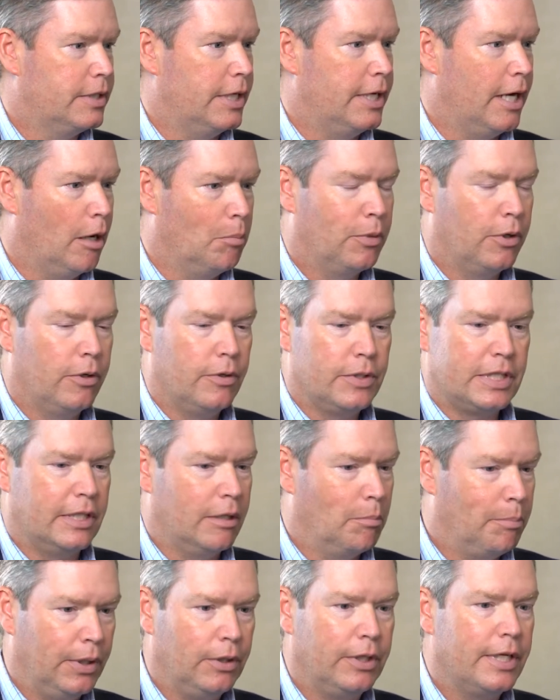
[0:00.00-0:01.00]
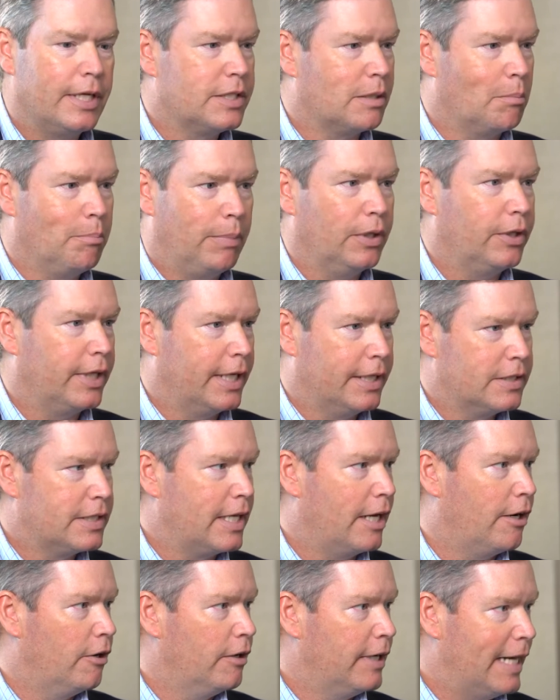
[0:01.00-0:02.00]
to numbers, to the billions and billions
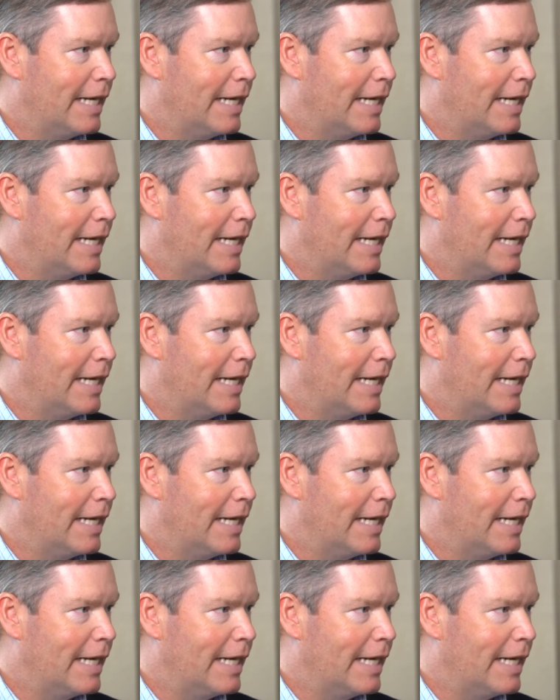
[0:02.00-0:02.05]
that are